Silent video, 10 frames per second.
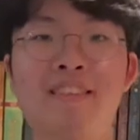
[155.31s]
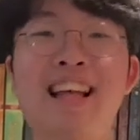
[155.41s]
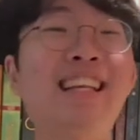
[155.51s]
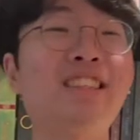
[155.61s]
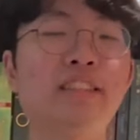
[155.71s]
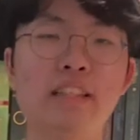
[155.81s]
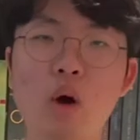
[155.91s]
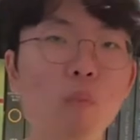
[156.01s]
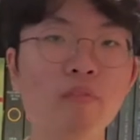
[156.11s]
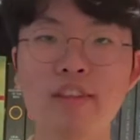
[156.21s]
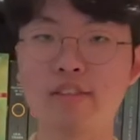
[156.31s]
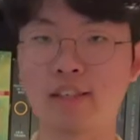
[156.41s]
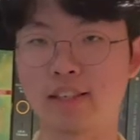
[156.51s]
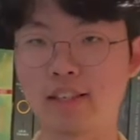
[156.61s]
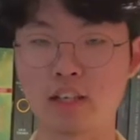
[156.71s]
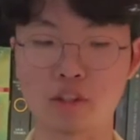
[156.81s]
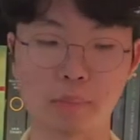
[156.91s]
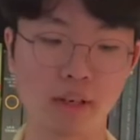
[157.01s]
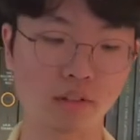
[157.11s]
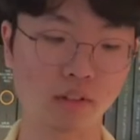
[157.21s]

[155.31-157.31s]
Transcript: That is the only thing he cares about.